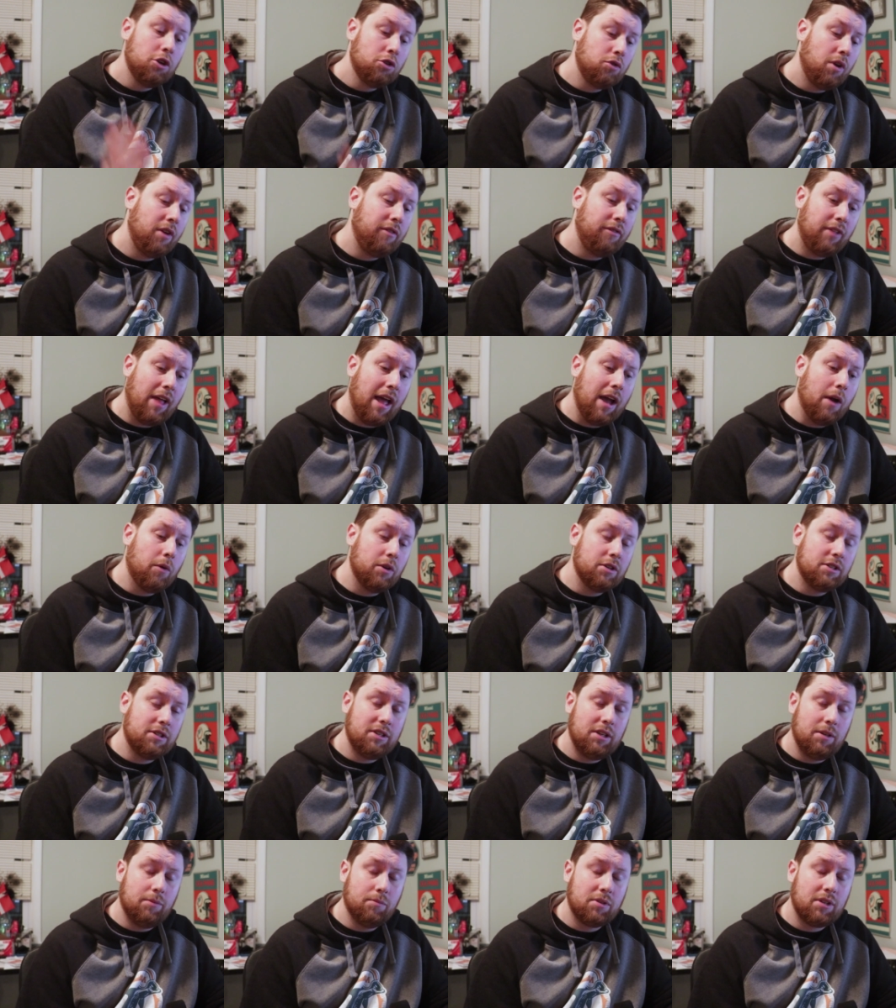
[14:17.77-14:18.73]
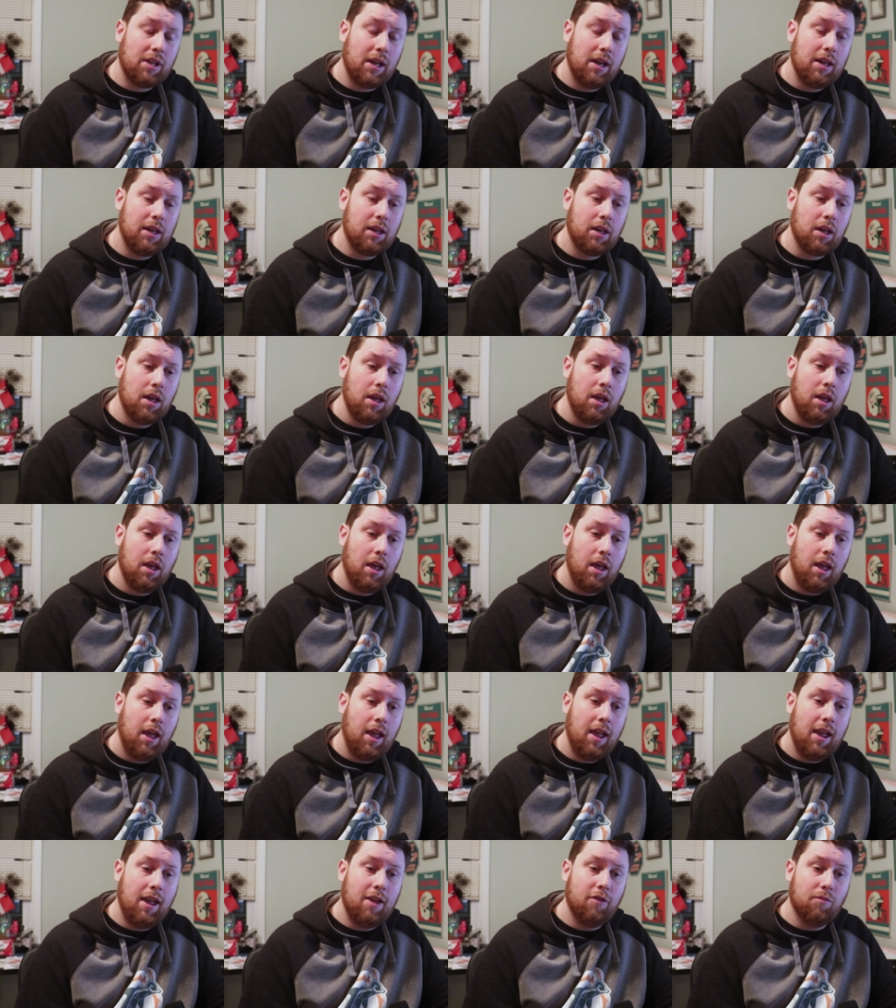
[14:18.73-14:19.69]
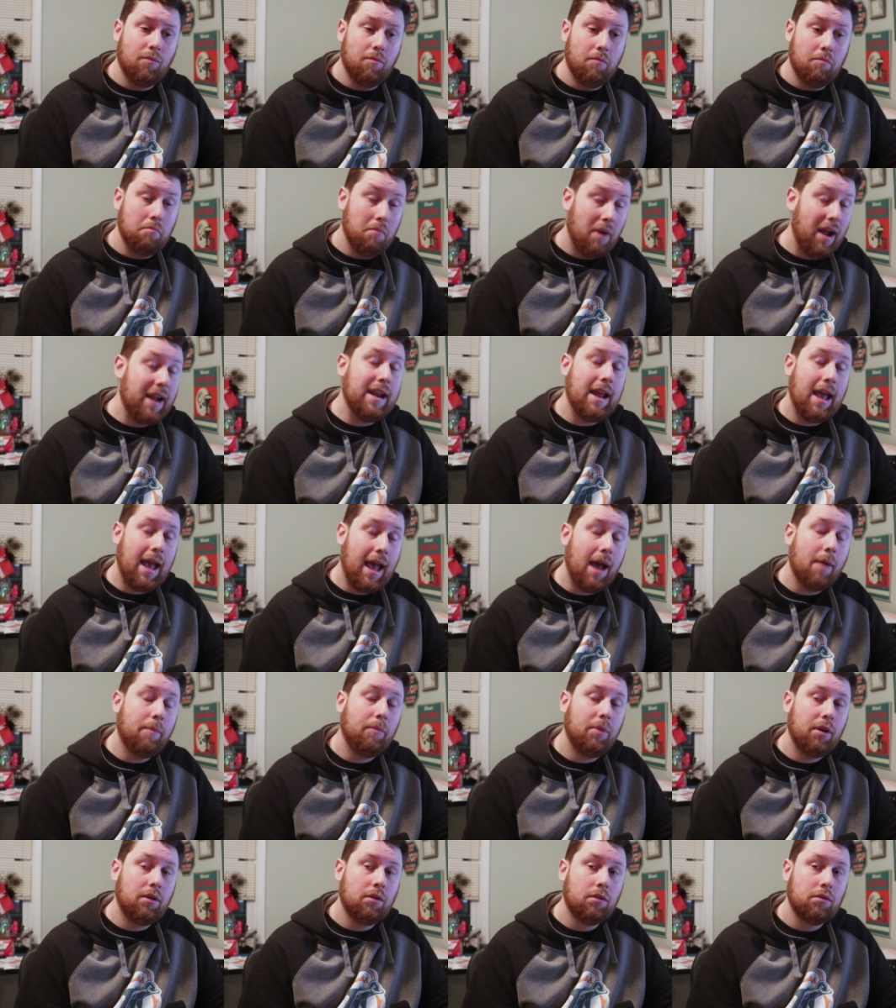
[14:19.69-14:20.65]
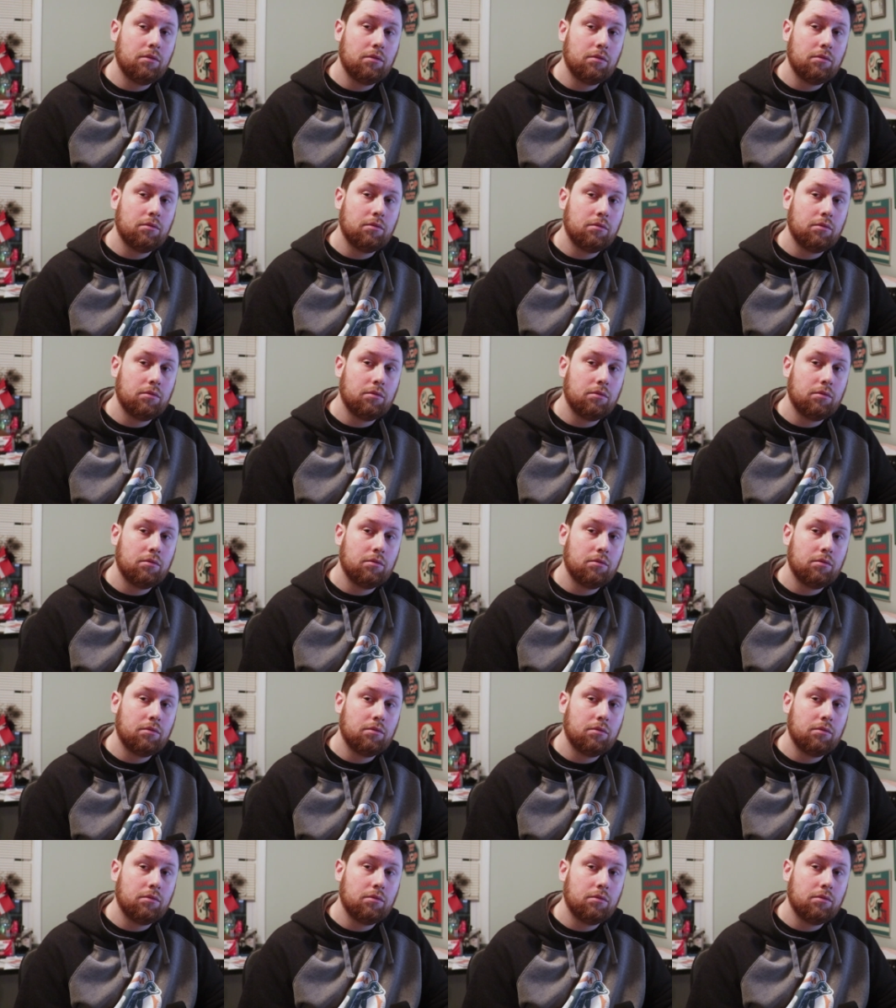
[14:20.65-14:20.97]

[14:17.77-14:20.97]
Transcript: Trey Flowers seems like it might happen.